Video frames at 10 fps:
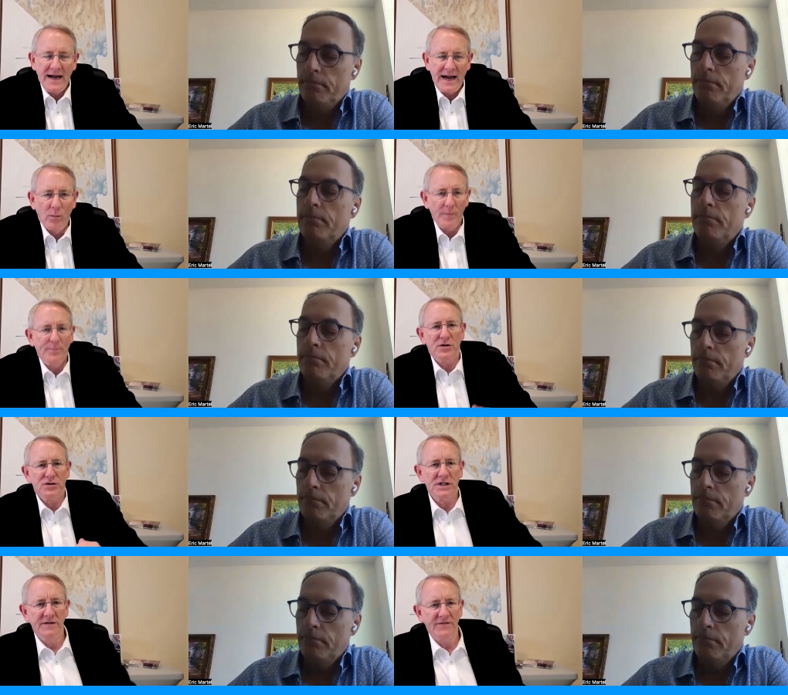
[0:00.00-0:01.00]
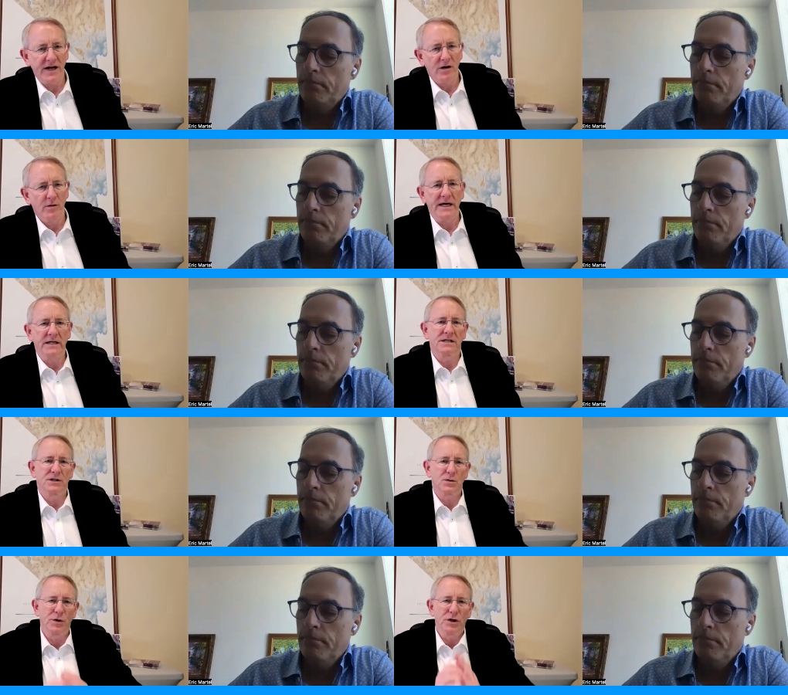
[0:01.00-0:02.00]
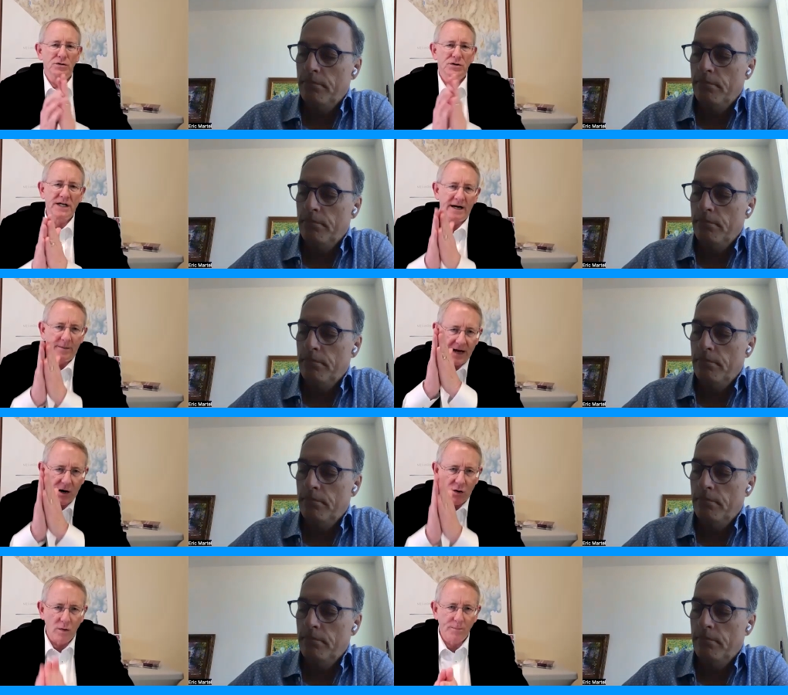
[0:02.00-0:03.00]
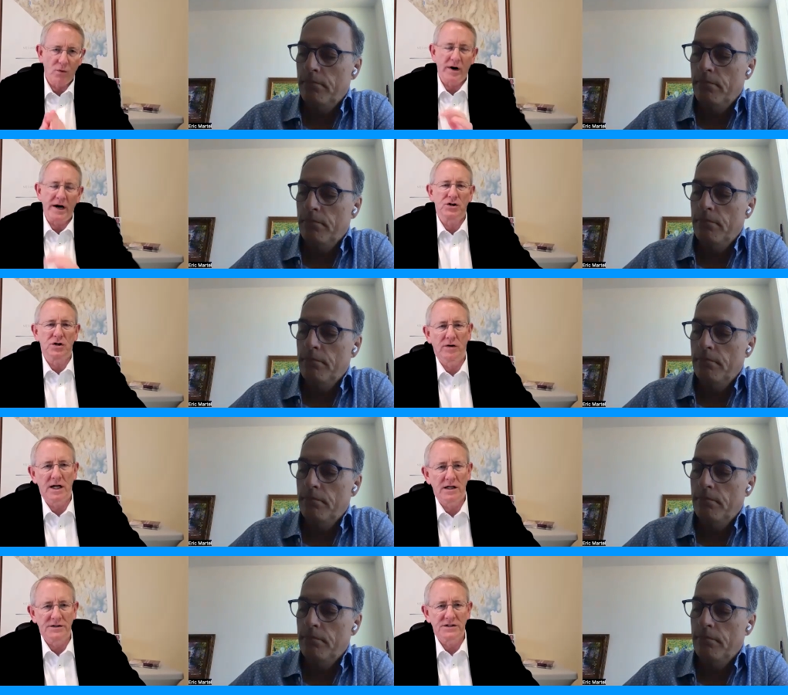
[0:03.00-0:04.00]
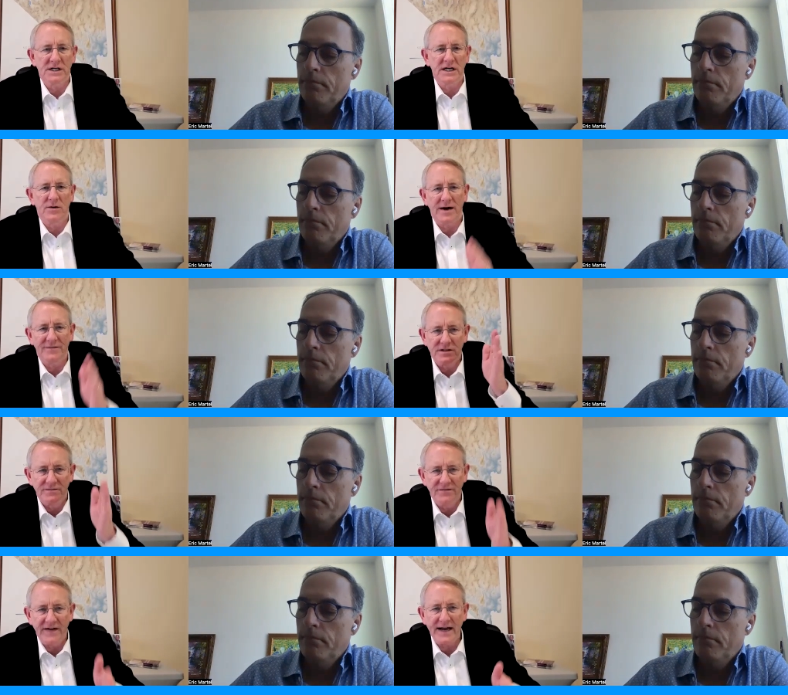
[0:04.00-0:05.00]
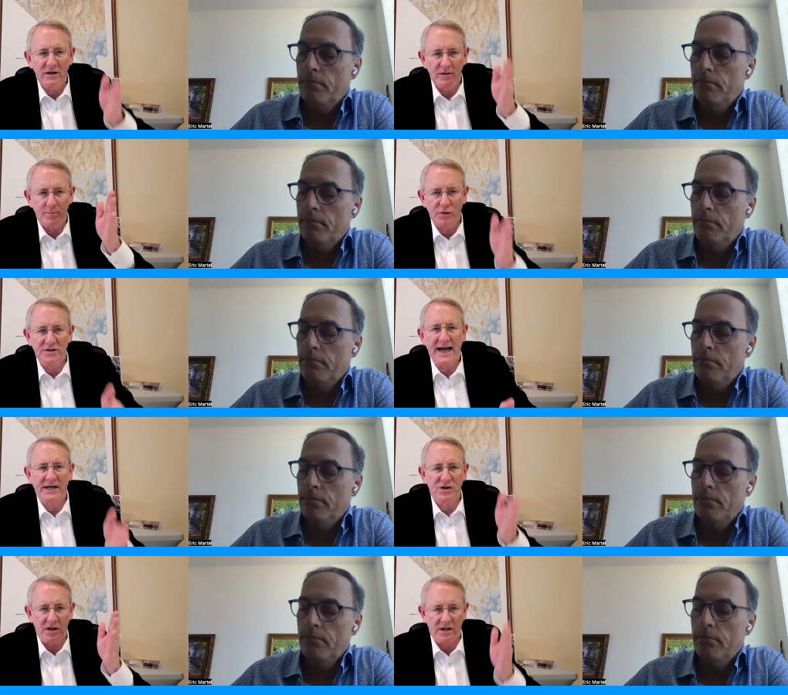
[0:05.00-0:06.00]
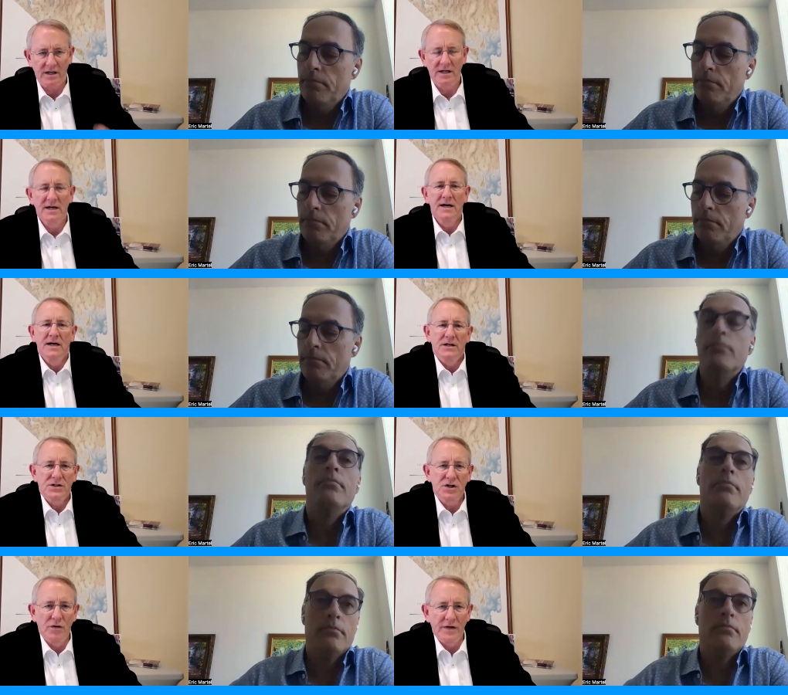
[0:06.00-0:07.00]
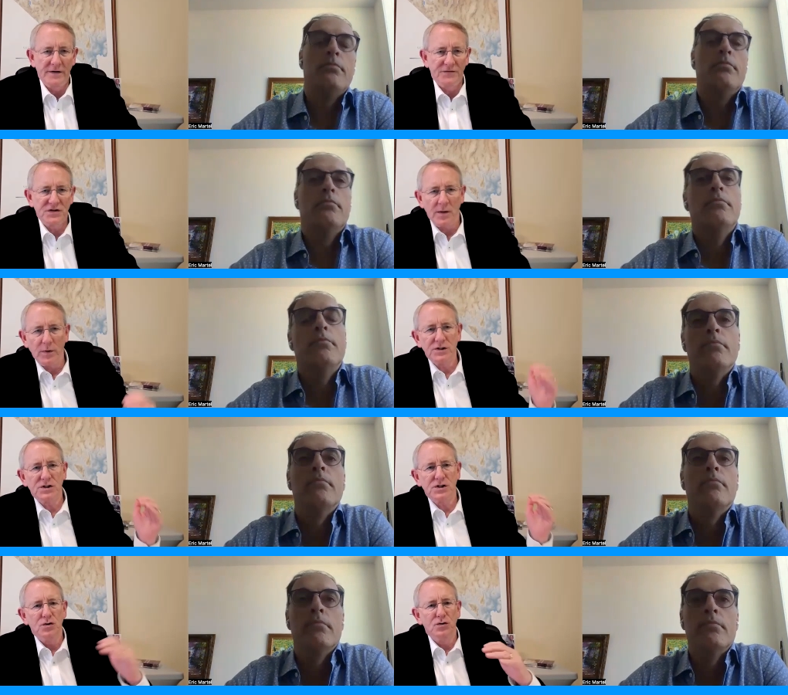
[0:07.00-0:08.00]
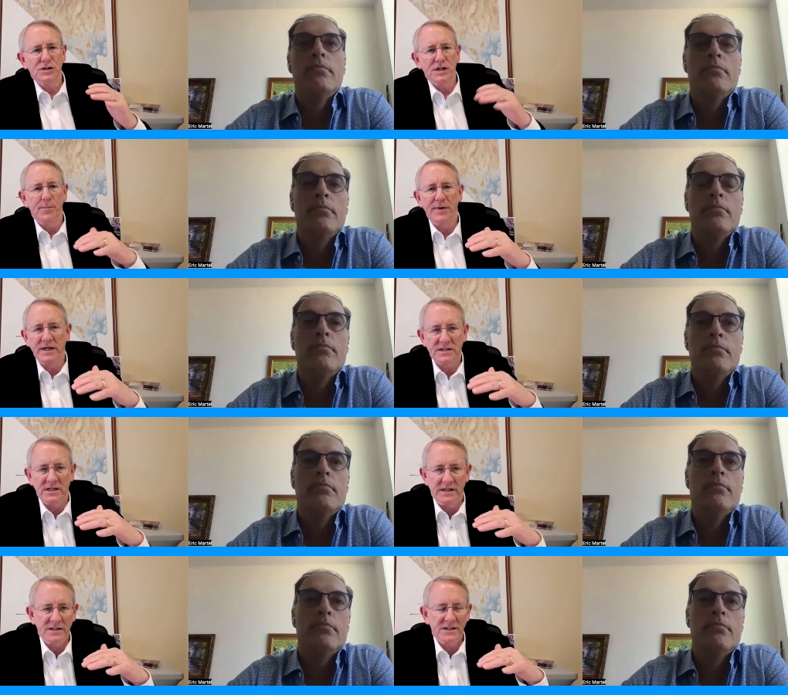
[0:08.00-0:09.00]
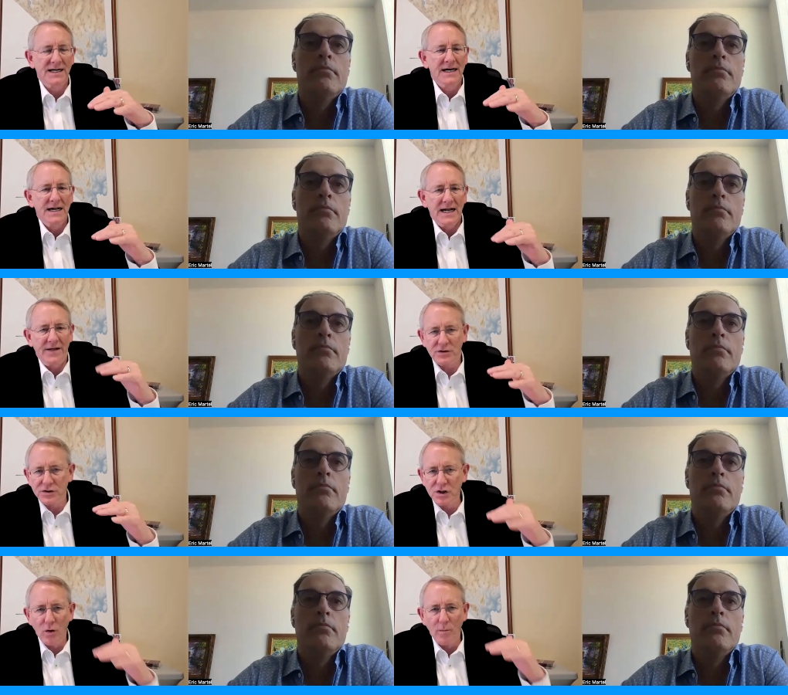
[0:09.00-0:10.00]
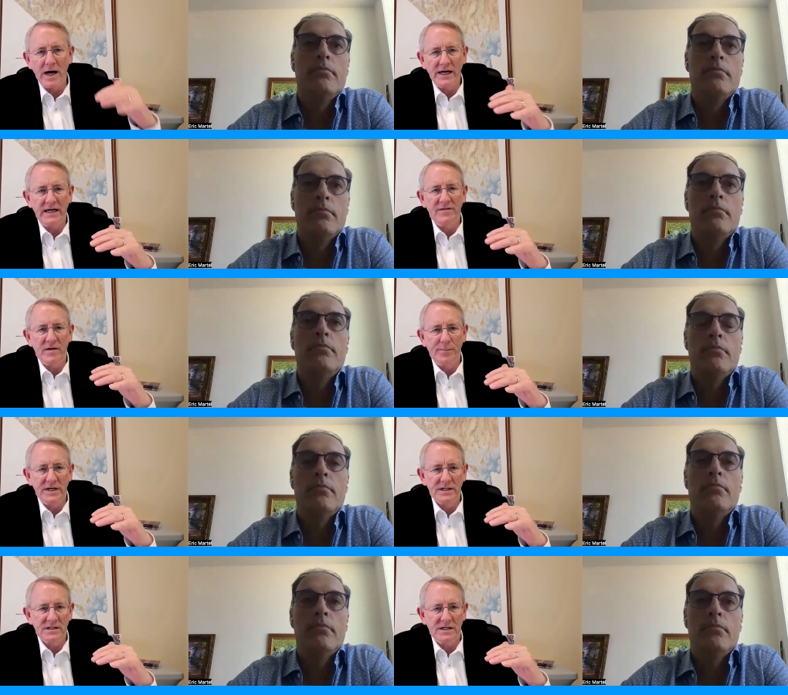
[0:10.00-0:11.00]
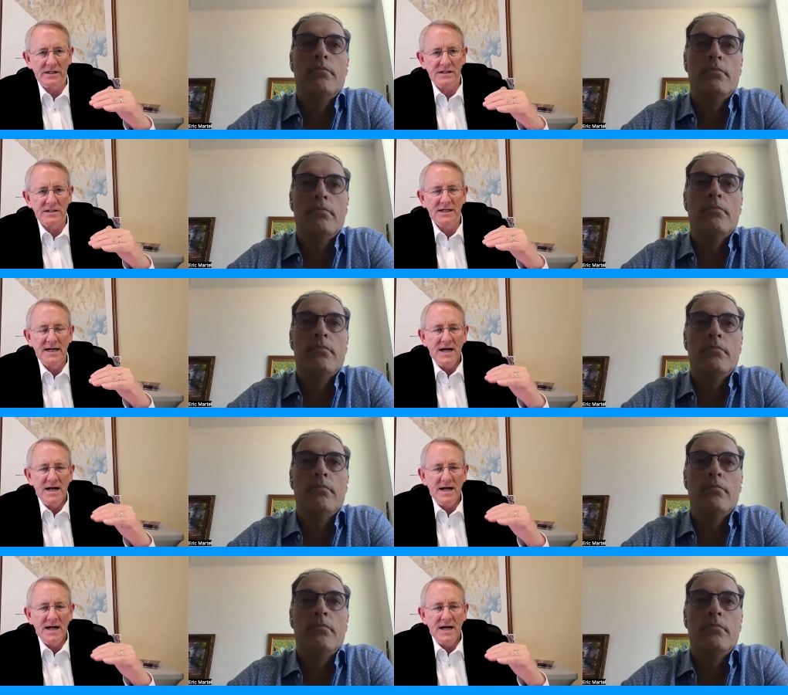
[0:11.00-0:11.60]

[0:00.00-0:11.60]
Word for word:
Speaker 1: And what piercing the veil means is when you set up that corporation or LLC, you have this veil of protection so that if someone sues the business and there's no money in the business,